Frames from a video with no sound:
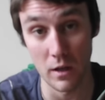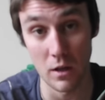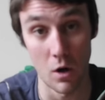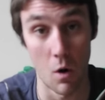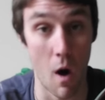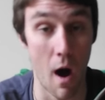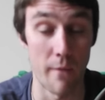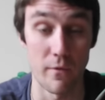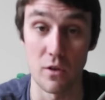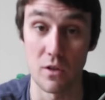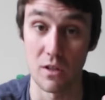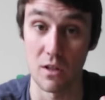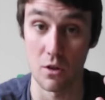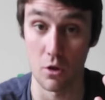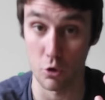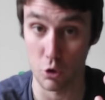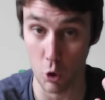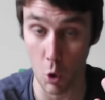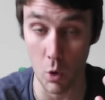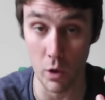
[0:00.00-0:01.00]
You know, obviously
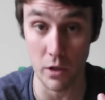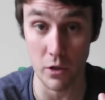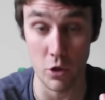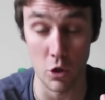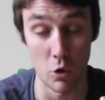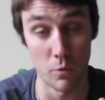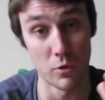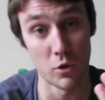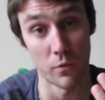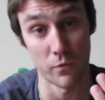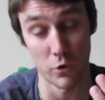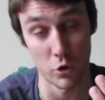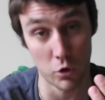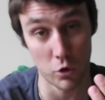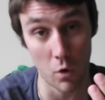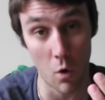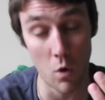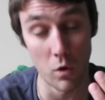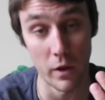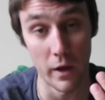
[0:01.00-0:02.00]
they're trolling tubes, so for
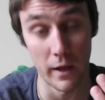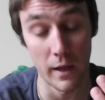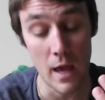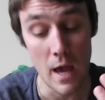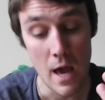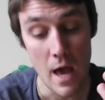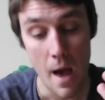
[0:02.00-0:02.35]
trolling,